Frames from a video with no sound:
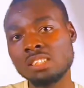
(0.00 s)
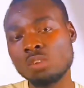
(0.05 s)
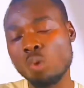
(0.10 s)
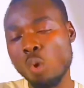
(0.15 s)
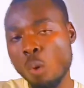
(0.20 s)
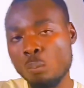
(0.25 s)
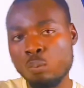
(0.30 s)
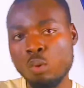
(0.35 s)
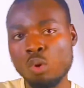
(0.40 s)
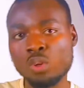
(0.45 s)

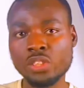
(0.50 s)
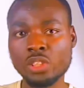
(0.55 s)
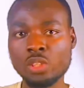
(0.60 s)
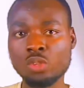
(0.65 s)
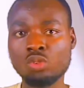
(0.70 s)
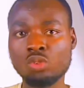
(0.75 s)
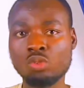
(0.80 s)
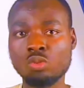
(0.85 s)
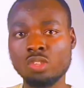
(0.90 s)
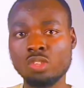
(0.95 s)

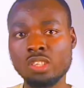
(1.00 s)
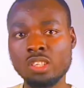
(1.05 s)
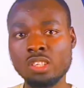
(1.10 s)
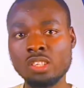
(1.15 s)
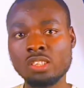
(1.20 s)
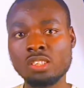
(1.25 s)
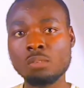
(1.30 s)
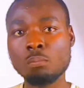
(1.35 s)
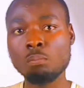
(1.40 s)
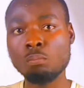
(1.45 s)
opposite to
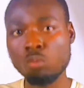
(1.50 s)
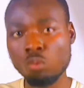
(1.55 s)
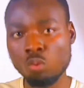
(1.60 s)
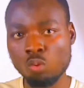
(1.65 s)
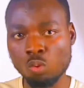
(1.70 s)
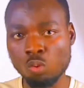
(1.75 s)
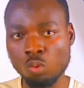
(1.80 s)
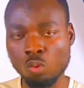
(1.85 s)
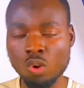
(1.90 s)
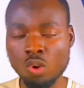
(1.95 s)
this
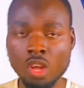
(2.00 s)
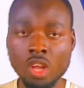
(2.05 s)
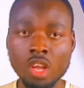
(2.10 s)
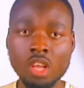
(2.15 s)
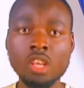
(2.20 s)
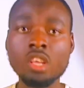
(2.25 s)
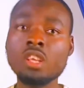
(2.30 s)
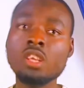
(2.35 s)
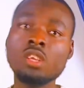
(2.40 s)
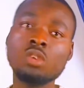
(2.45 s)
blue
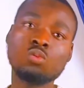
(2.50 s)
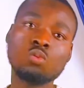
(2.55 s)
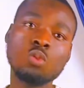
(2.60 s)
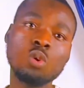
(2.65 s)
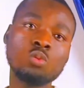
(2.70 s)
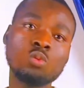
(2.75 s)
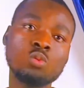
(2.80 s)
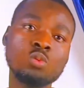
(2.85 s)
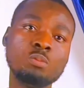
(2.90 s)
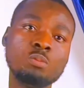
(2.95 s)
is
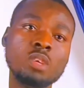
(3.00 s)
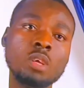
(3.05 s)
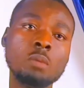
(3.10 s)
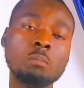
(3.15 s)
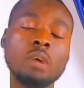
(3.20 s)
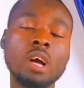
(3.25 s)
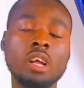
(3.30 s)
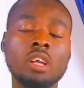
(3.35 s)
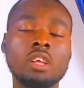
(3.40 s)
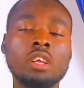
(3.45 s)
what we mean
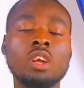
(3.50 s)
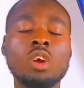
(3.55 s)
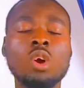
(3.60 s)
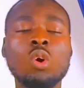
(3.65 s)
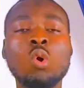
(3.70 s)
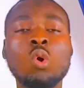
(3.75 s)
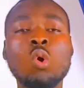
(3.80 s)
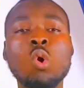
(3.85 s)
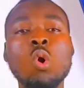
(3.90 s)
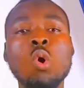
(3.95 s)
by
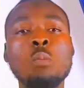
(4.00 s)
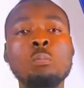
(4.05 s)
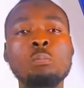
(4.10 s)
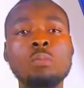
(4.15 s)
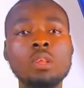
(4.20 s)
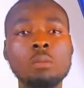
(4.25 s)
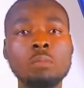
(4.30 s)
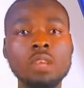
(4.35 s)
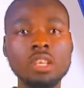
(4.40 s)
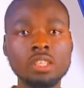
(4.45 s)

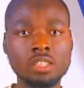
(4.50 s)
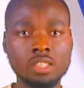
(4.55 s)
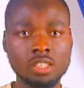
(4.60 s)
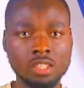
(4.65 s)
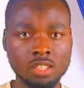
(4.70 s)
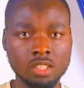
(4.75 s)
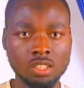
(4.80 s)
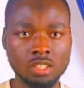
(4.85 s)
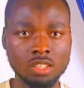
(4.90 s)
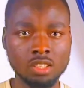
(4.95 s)

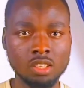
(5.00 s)
complementary.